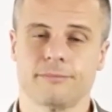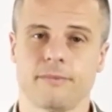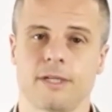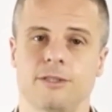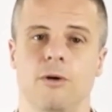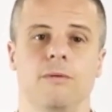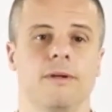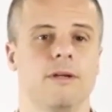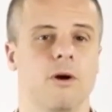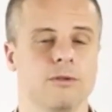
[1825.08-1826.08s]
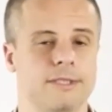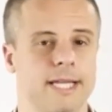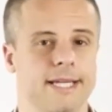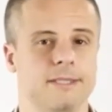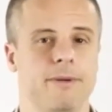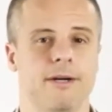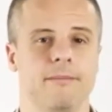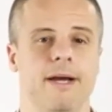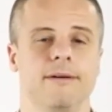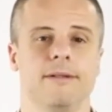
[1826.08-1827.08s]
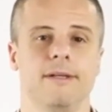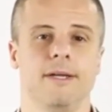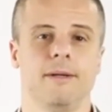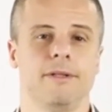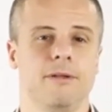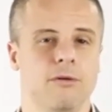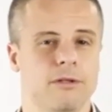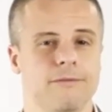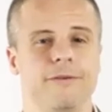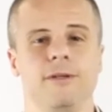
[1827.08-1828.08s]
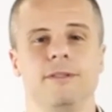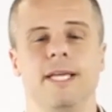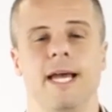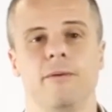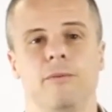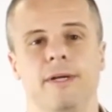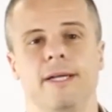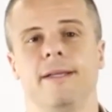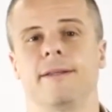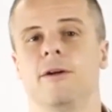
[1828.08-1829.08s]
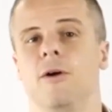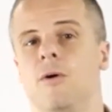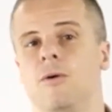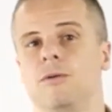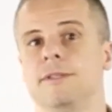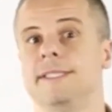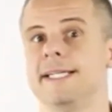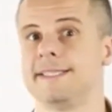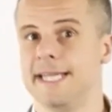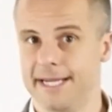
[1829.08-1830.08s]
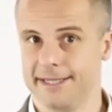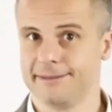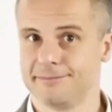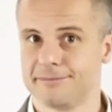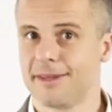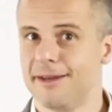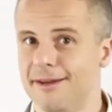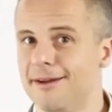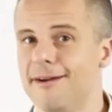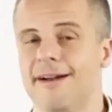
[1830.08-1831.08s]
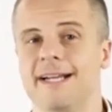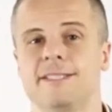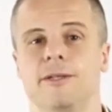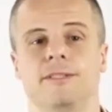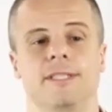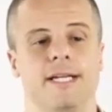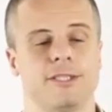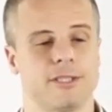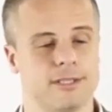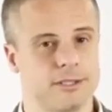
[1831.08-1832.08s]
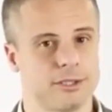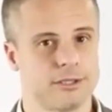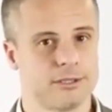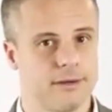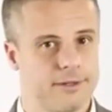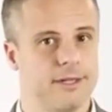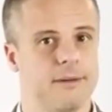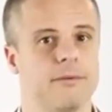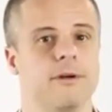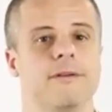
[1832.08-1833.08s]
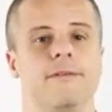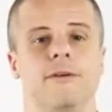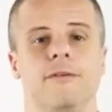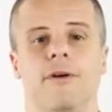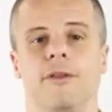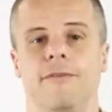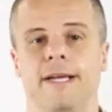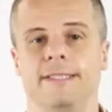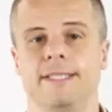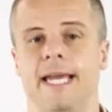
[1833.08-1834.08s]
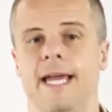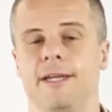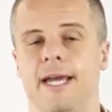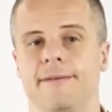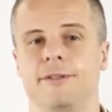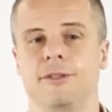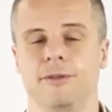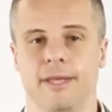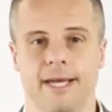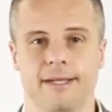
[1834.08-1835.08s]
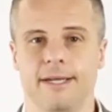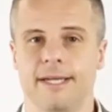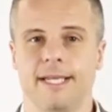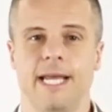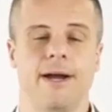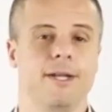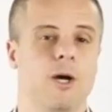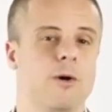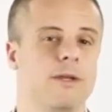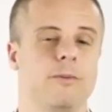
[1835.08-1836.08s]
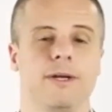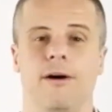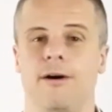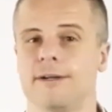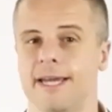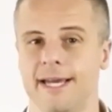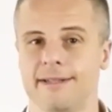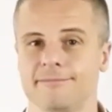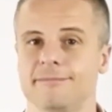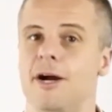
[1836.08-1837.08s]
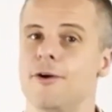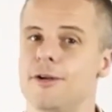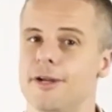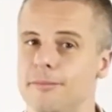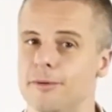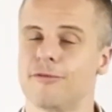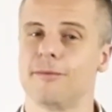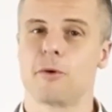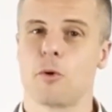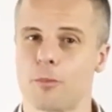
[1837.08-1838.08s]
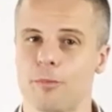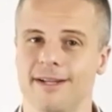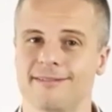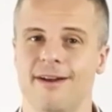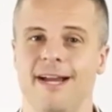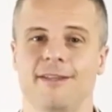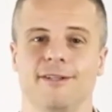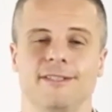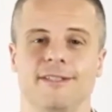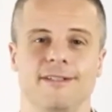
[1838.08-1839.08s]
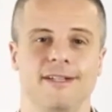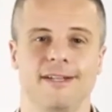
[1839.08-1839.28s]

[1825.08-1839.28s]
So goal setting is paramount, but don't confuse that with goal dictating. All right. So it's not just shoving a number into the front of their face and saying, hey, you have to do that. Now, I know that we all get our number from corporate, right? There's a